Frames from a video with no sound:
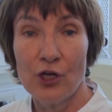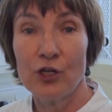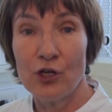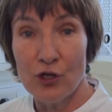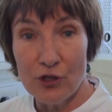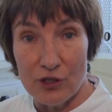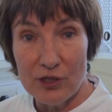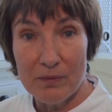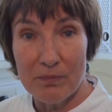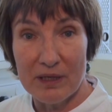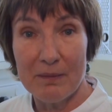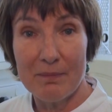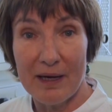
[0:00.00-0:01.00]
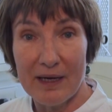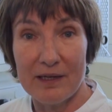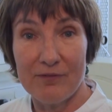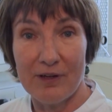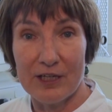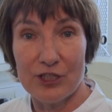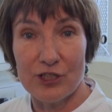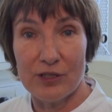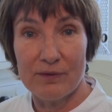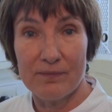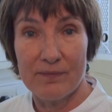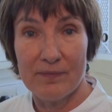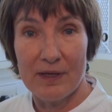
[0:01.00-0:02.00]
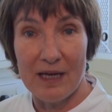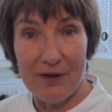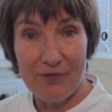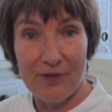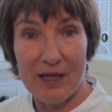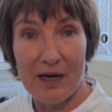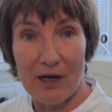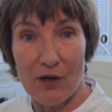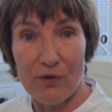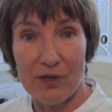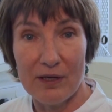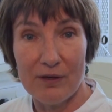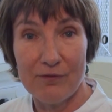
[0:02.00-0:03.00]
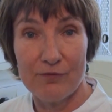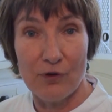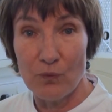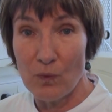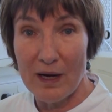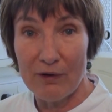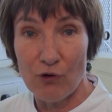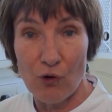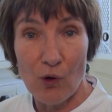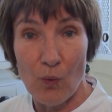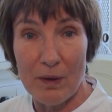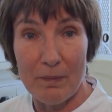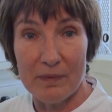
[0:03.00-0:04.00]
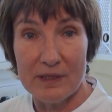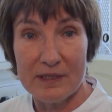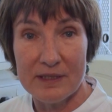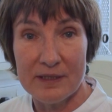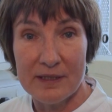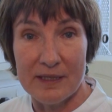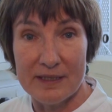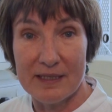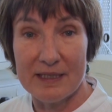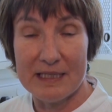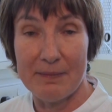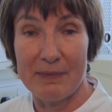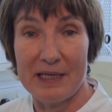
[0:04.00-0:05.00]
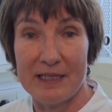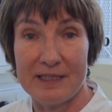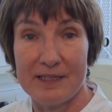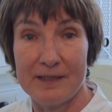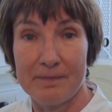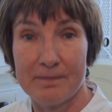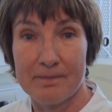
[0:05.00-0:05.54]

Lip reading: could bring back infection if their clothing, footwear or equipment is contaminated.